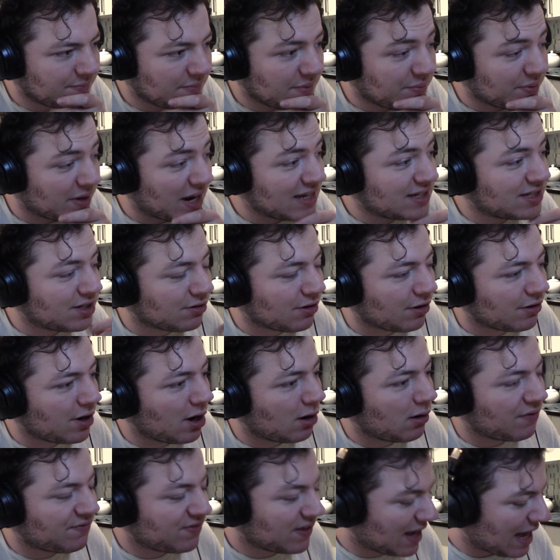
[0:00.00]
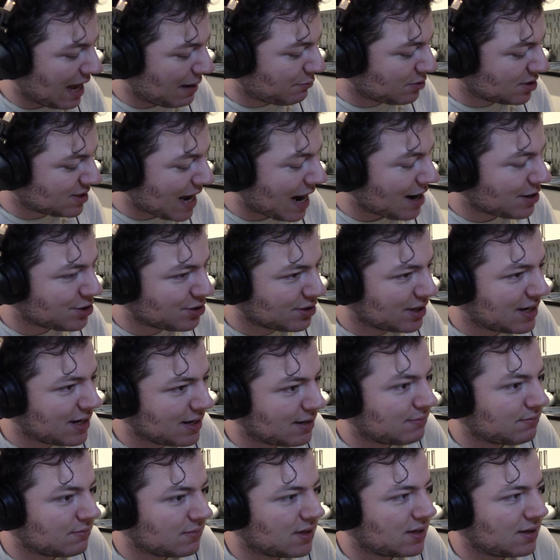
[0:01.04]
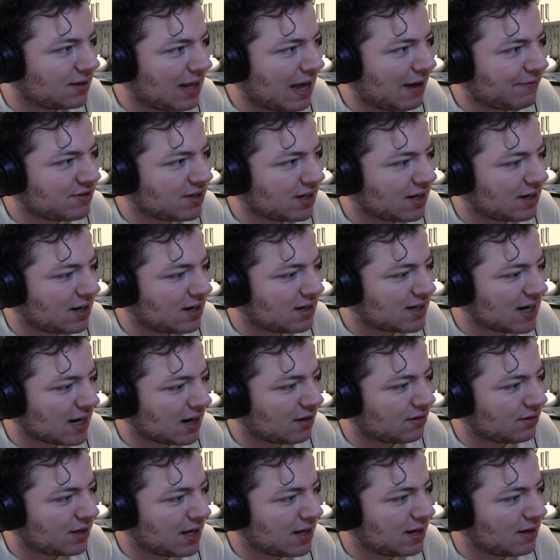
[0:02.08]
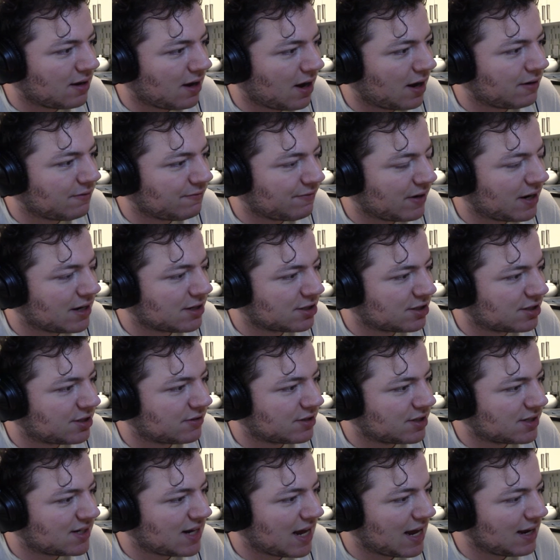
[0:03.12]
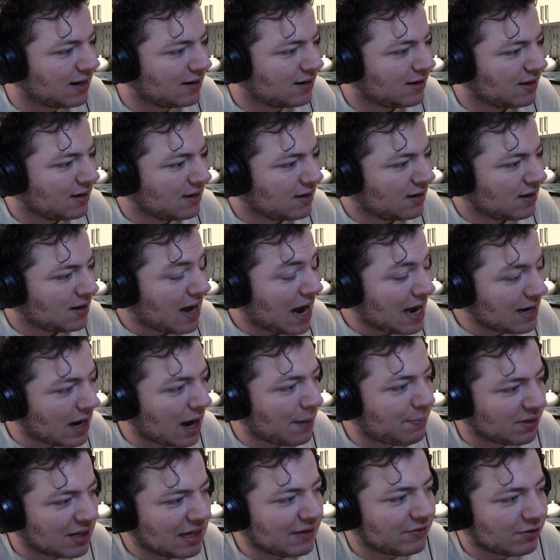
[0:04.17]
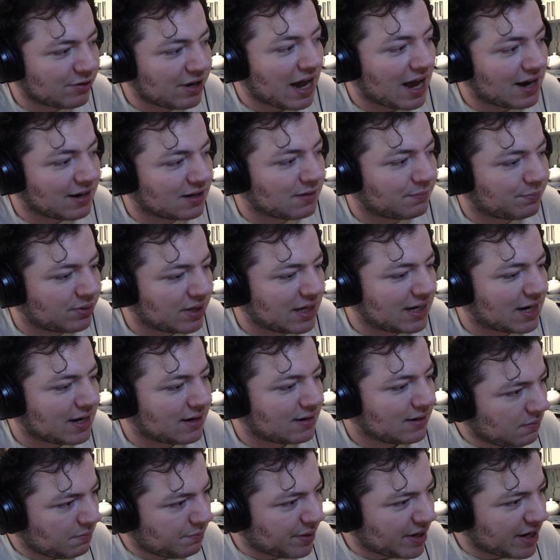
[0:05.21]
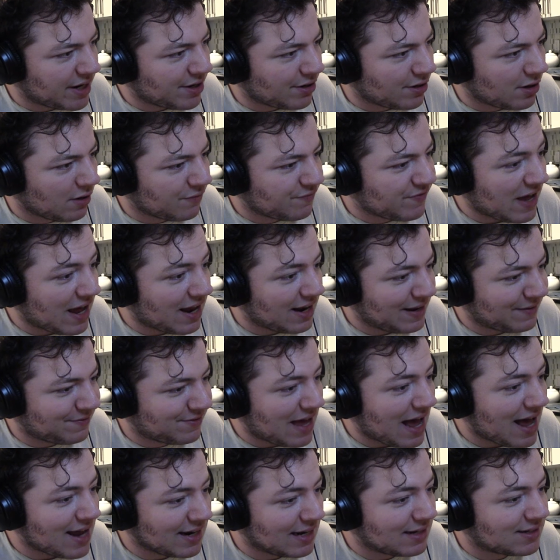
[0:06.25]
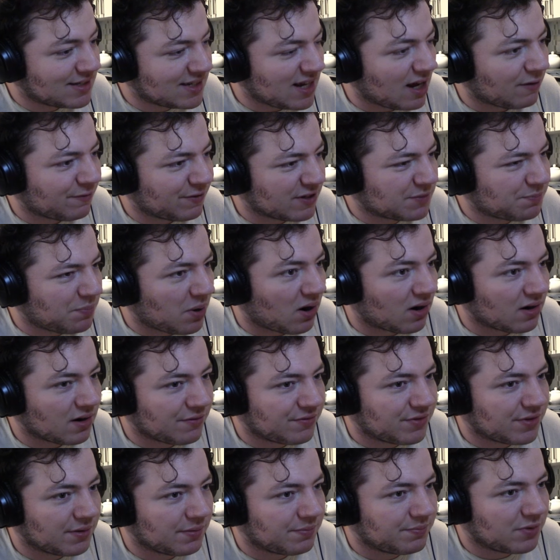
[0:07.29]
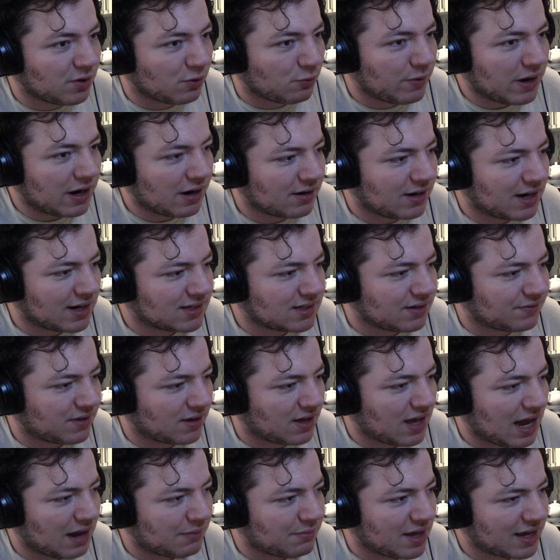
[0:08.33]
But I still don't know if the game was actually left in a technically unfinished state. I believe you can complete it, but I don't know if that itself is part of the weirdness of the game.